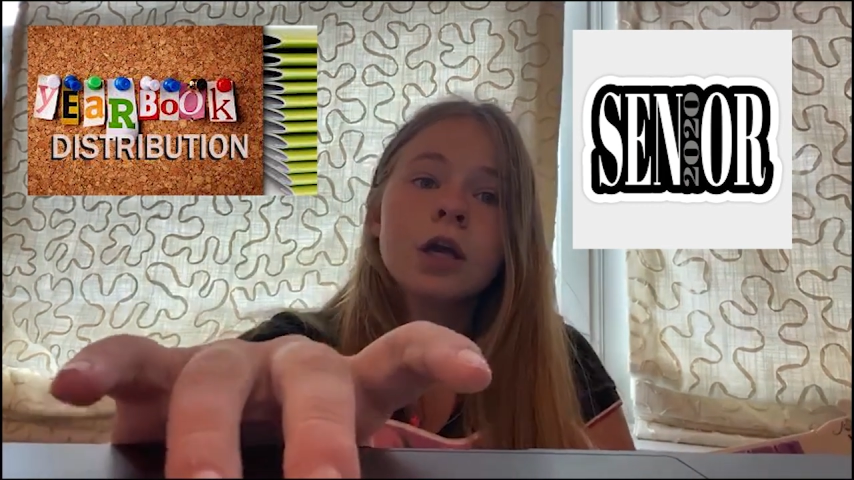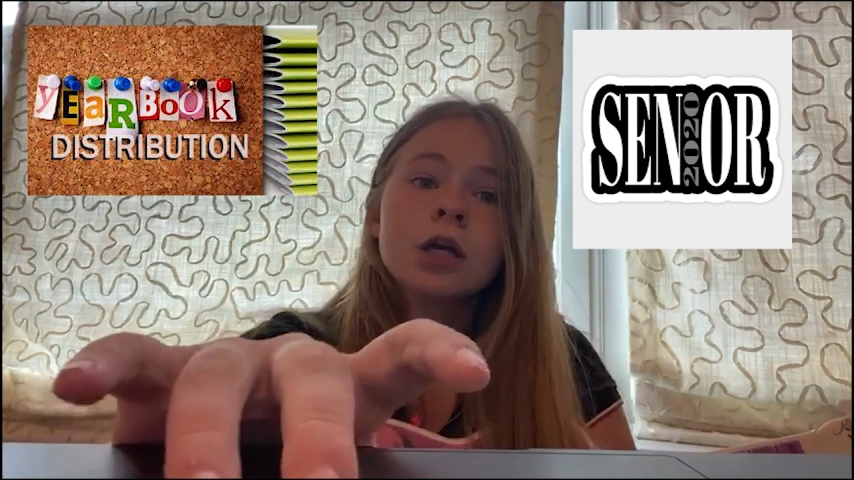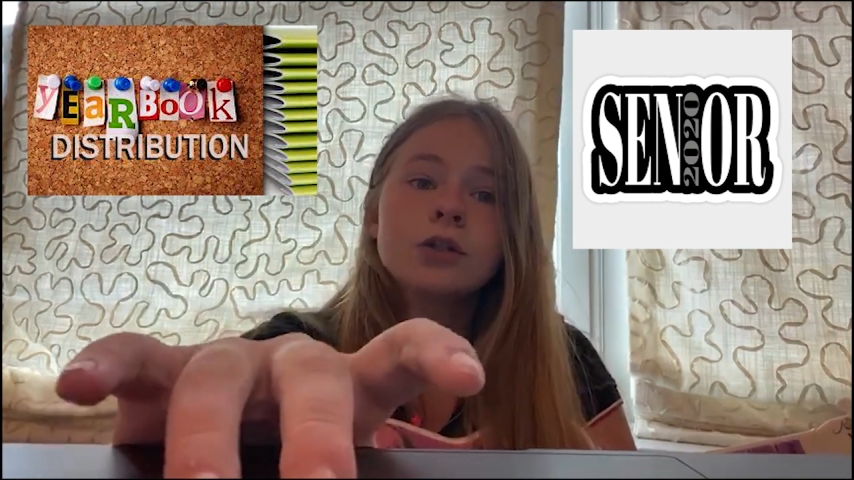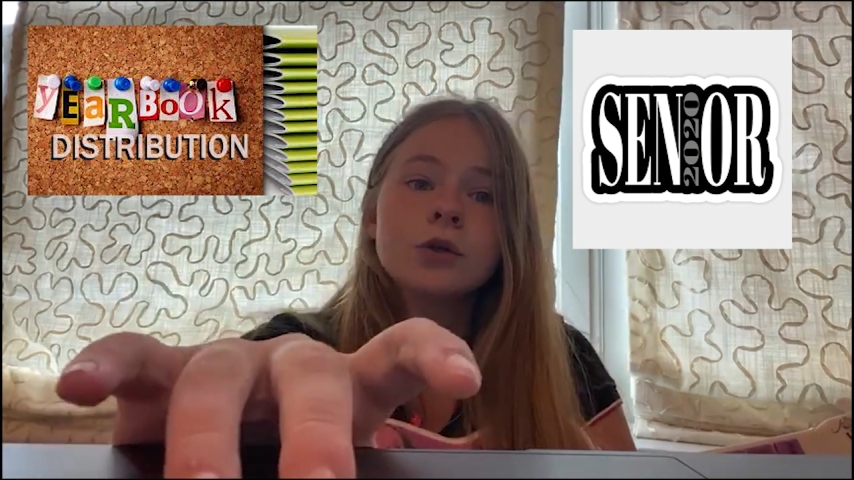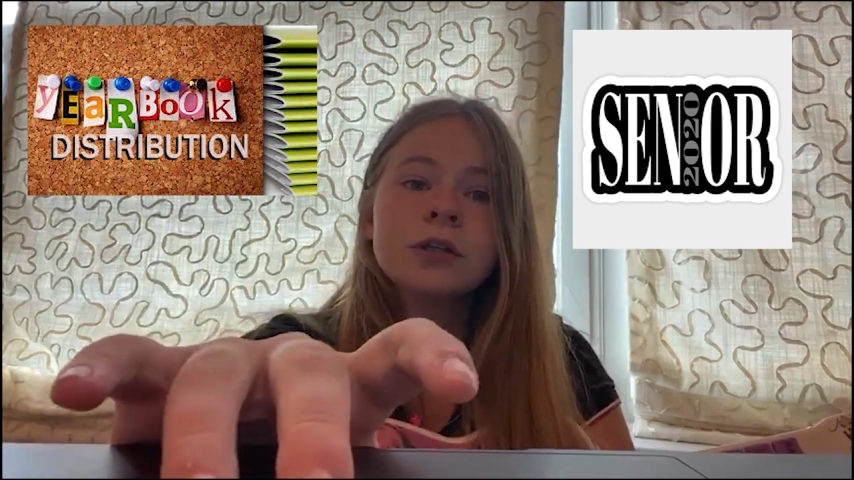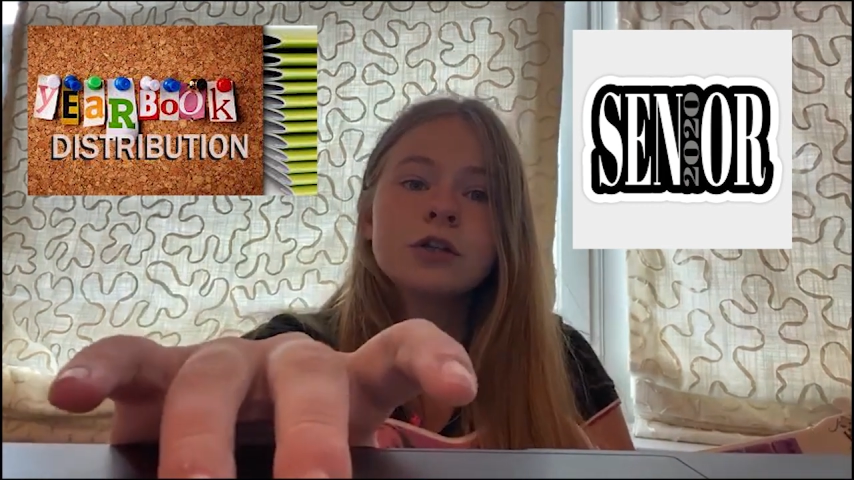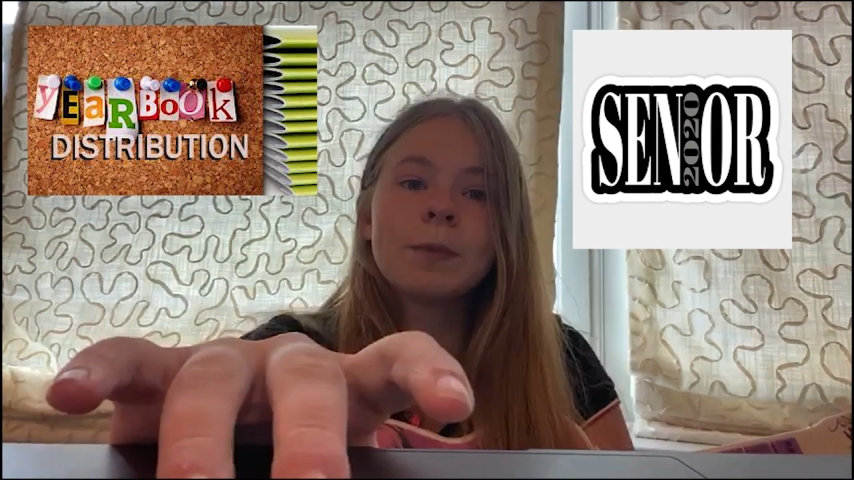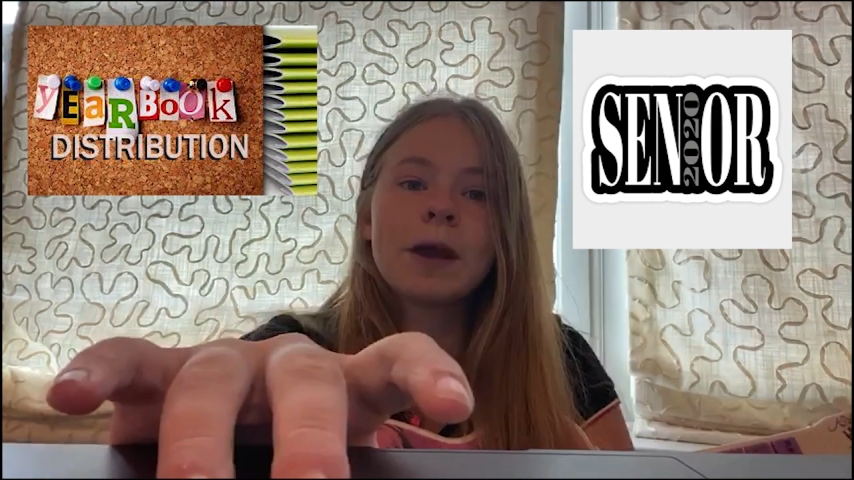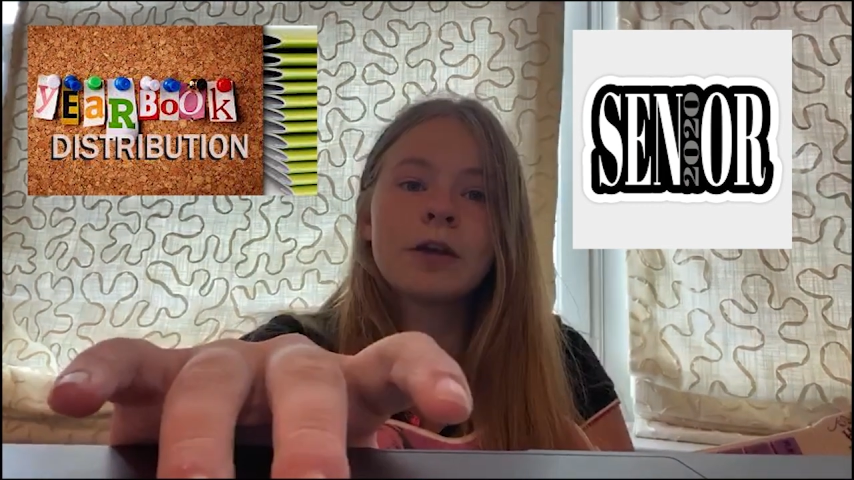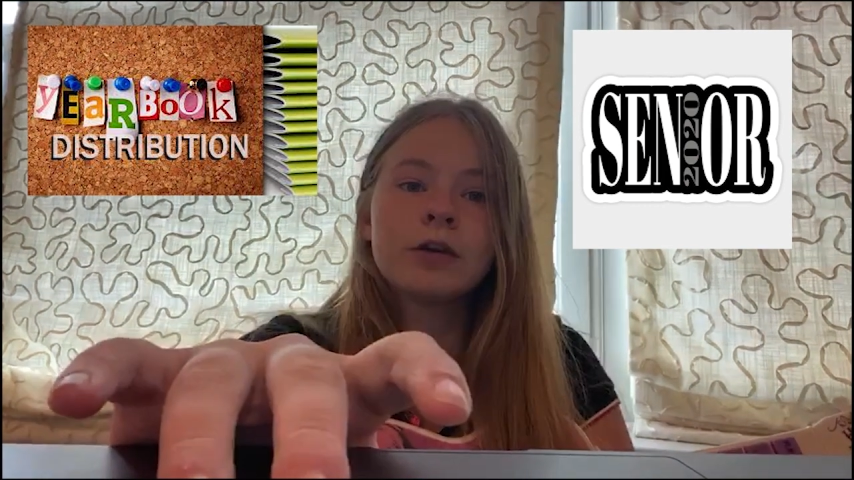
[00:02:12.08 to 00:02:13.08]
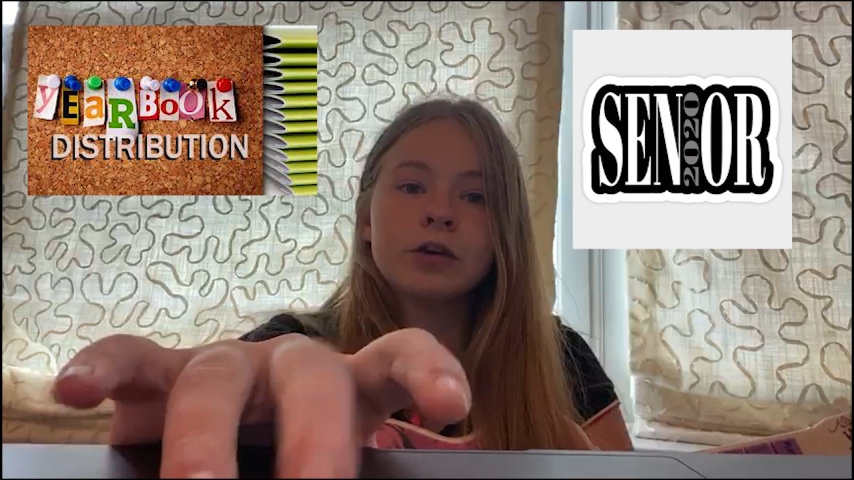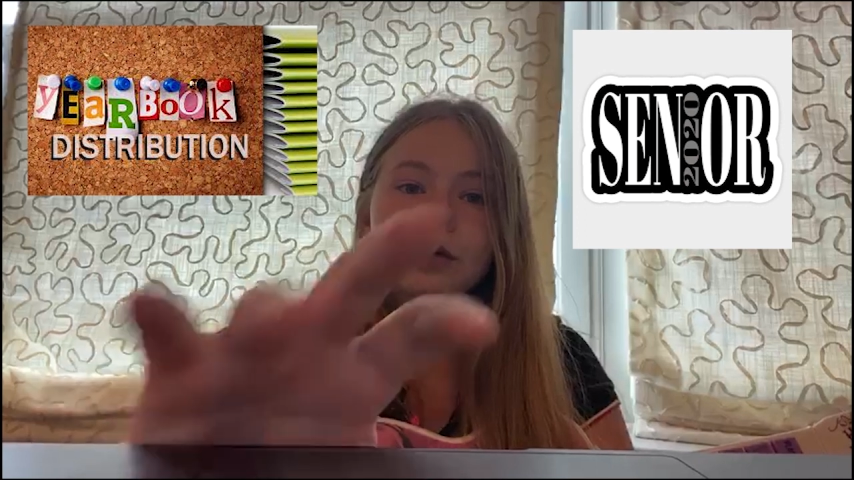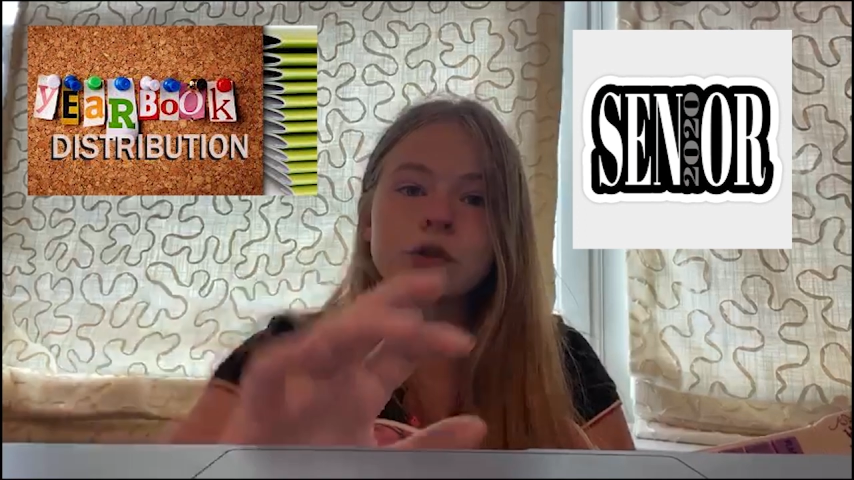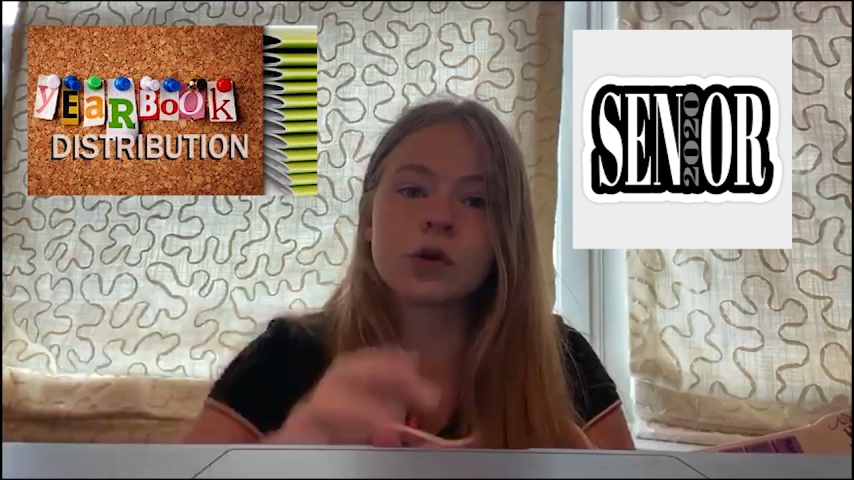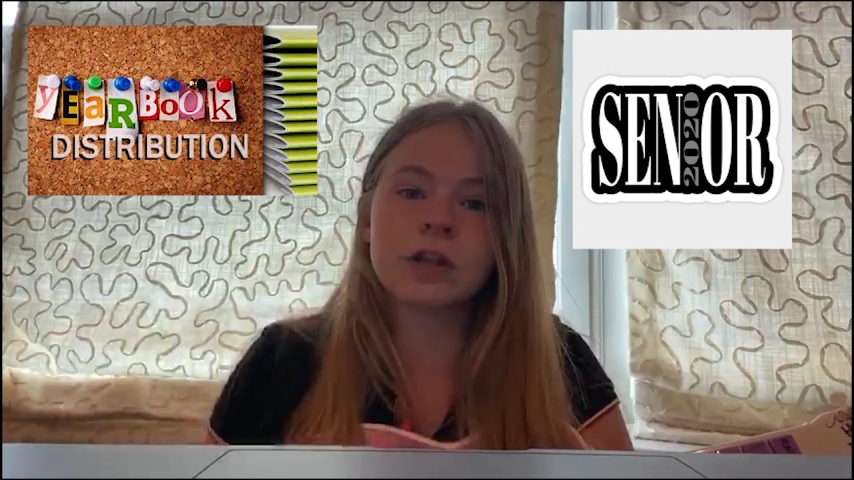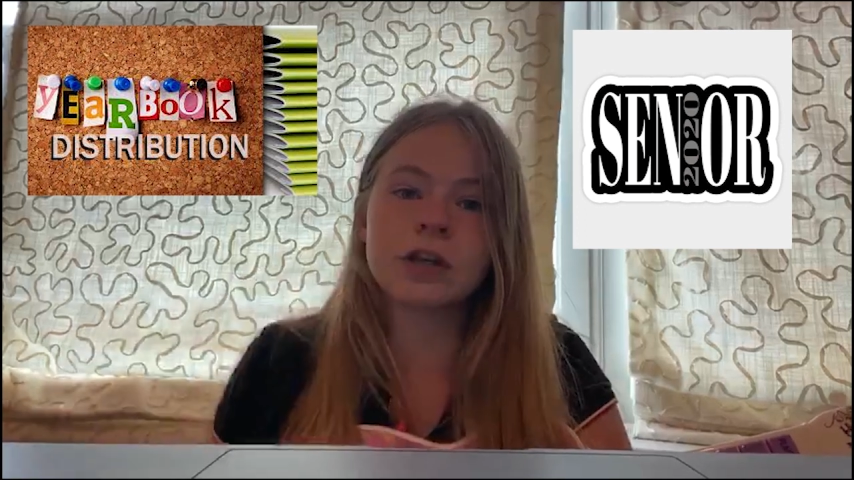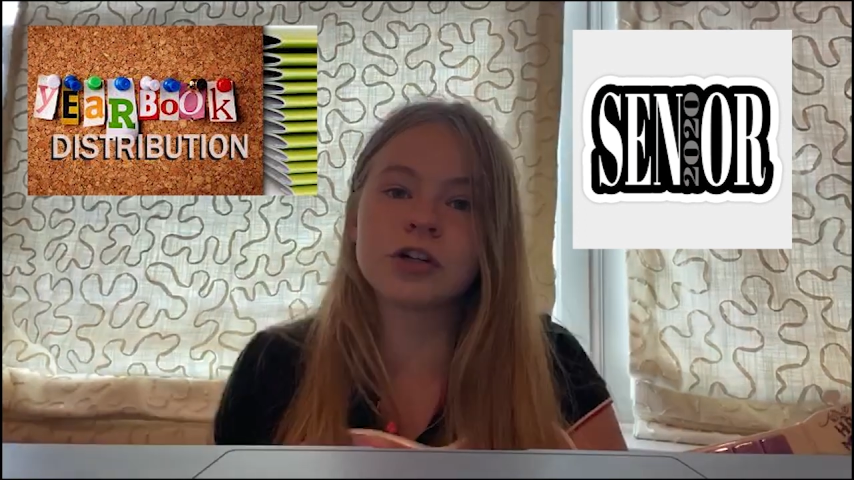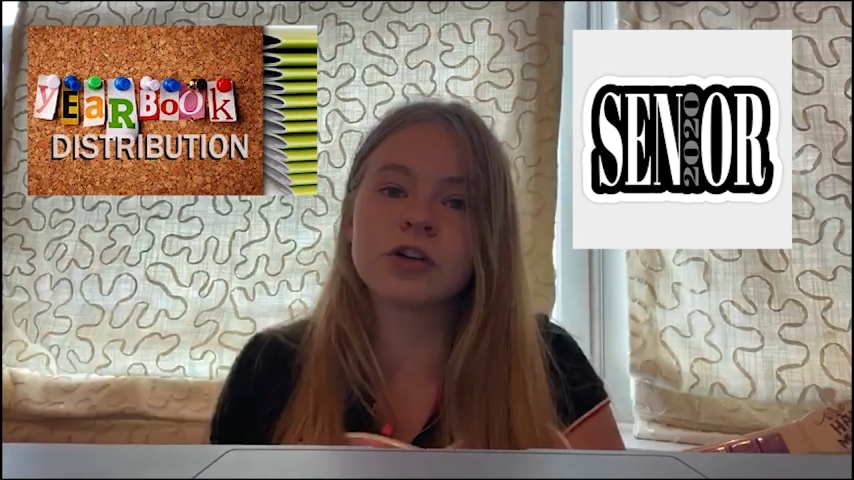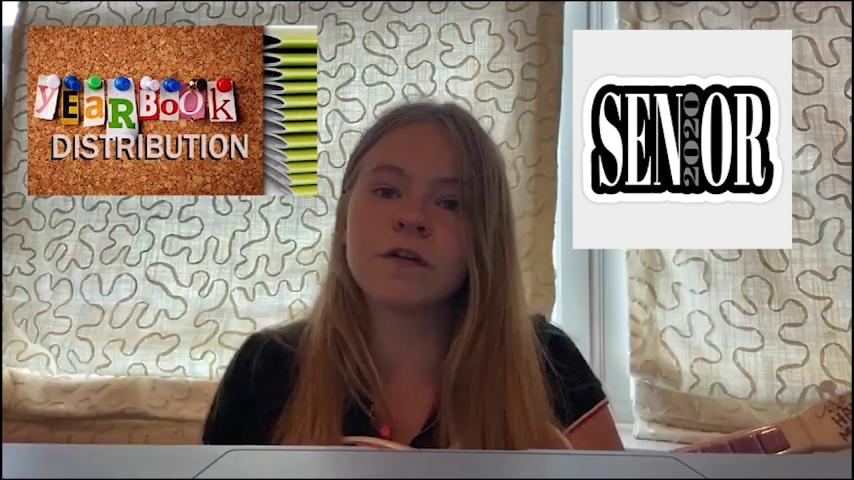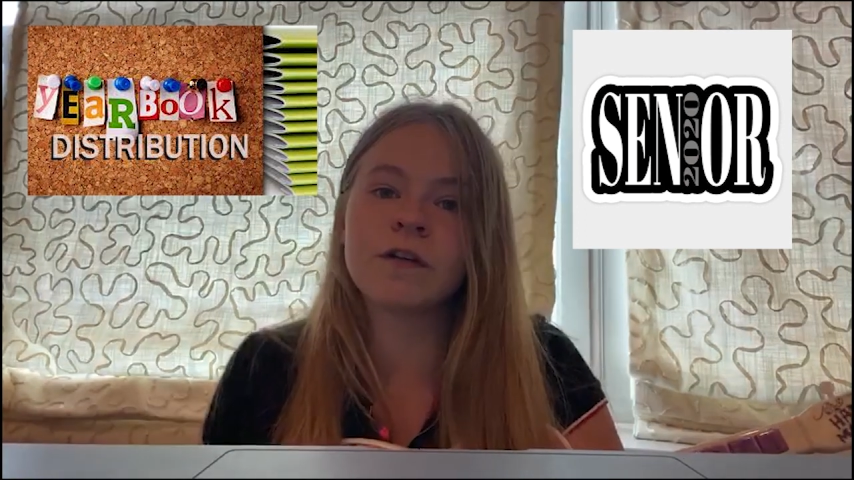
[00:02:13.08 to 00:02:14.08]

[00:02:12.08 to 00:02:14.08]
Students who pay their dues or the additional